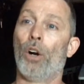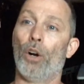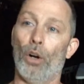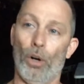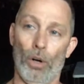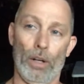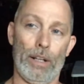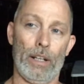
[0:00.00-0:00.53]

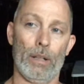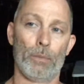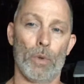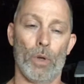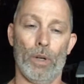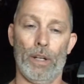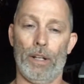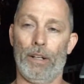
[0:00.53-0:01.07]
early in the
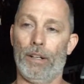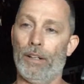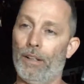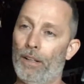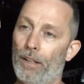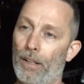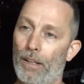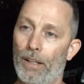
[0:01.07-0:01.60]
morning,
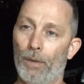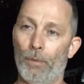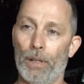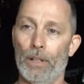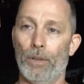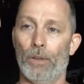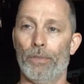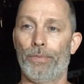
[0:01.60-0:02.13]
and we
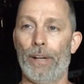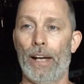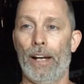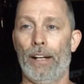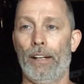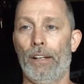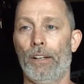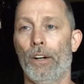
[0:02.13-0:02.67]
can do a
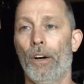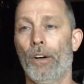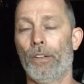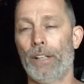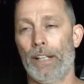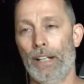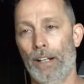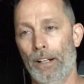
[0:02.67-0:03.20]
fatty on
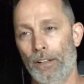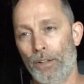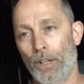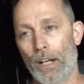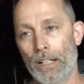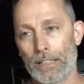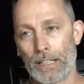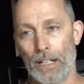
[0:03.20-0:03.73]
the air. You
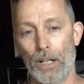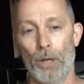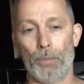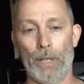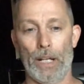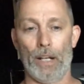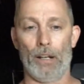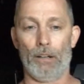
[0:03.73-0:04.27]
guys can help
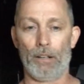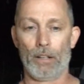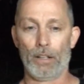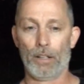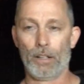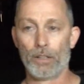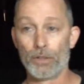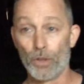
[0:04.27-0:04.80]
me out.
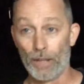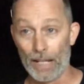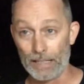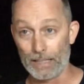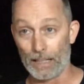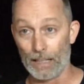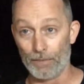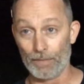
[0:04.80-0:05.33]
So
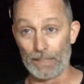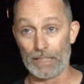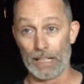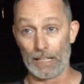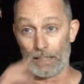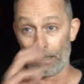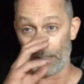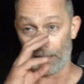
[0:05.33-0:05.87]
that's an
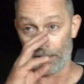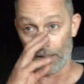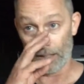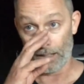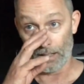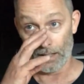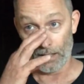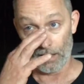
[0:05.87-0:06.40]
invitation.
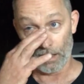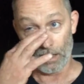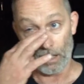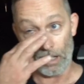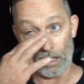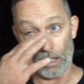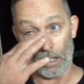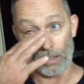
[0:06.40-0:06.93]

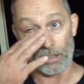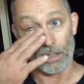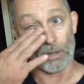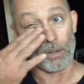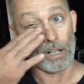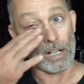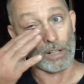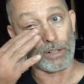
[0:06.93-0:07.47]
You know
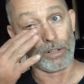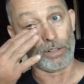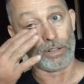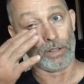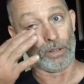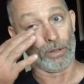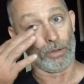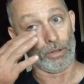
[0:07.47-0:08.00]
what I could
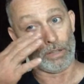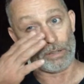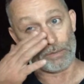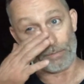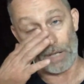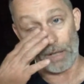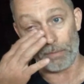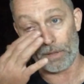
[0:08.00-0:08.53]
do?
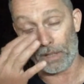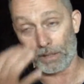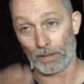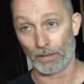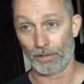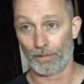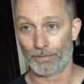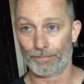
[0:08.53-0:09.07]
Maybe I could.